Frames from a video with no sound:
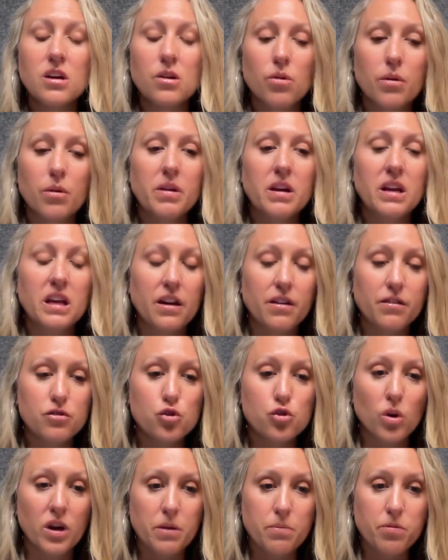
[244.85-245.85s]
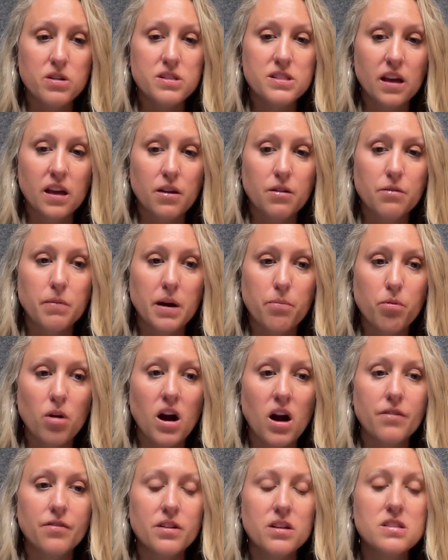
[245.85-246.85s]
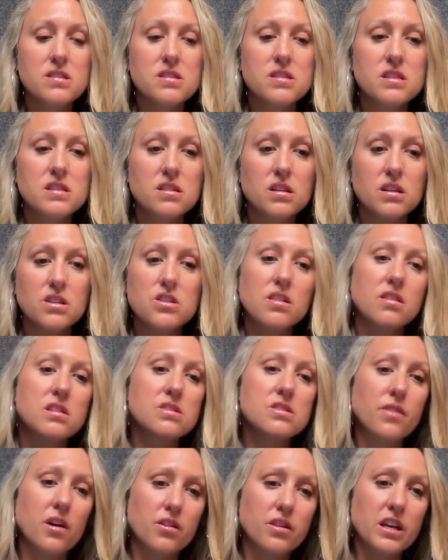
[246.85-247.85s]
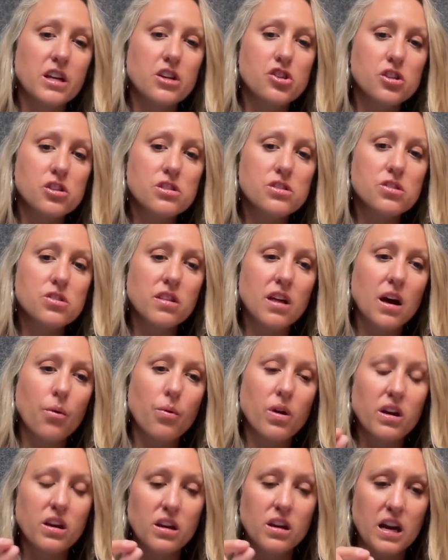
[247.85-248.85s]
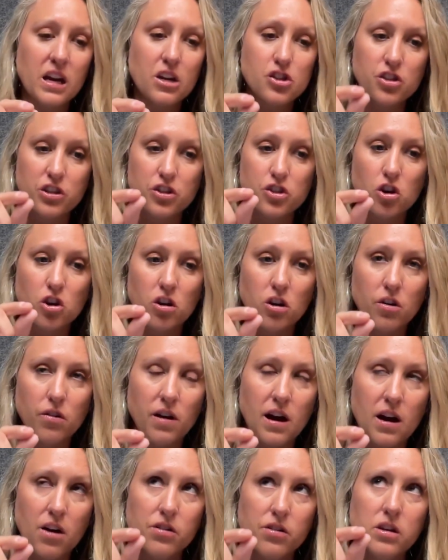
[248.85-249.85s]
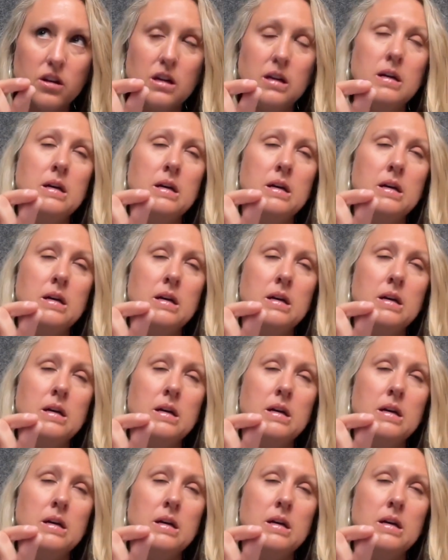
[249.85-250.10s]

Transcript: I'm going to give 20% of my profits into this foundation so that we can actually turn around